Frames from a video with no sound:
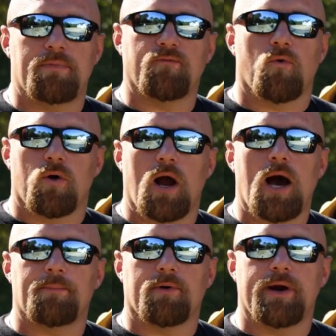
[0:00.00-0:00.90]
before
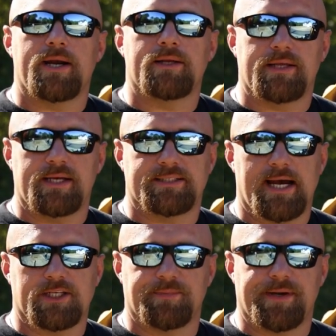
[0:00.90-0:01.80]
operating the
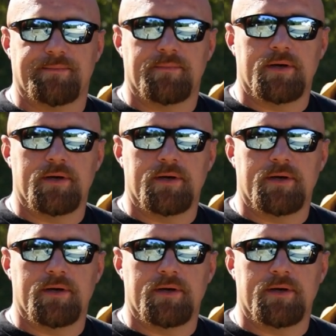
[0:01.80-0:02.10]
attachment.